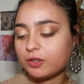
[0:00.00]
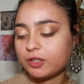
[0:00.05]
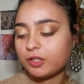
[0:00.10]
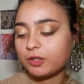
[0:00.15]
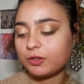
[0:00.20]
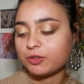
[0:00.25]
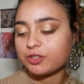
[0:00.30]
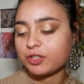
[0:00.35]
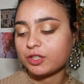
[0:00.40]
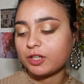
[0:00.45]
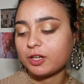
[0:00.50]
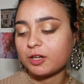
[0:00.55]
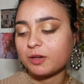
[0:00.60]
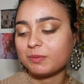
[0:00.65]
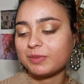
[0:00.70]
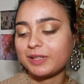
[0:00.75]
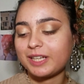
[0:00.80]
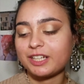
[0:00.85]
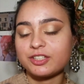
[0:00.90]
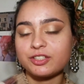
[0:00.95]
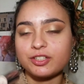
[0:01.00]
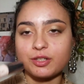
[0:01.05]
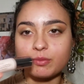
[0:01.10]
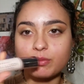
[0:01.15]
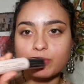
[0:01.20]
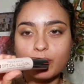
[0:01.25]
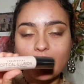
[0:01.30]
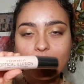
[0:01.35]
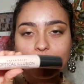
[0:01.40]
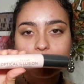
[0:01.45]
Illusion Complexion
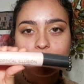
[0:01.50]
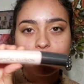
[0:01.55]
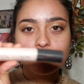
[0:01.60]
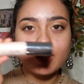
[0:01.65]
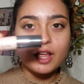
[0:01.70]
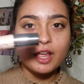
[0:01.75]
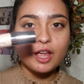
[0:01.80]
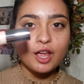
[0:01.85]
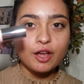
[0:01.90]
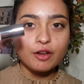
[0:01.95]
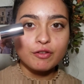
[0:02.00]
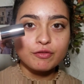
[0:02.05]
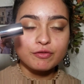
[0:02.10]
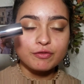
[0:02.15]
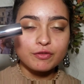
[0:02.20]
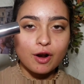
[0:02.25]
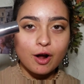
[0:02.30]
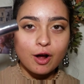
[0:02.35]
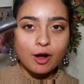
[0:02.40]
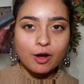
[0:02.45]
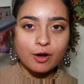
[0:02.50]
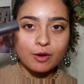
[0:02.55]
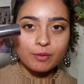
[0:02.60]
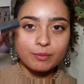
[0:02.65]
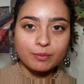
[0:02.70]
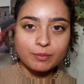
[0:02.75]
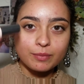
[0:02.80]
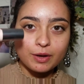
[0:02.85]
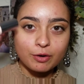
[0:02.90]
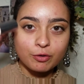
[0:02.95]
Primer
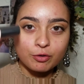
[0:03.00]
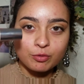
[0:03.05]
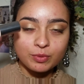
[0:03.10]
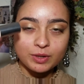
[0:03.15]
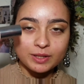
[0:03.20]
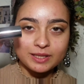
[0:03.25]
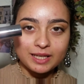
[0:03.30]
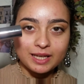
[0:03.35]
from Urban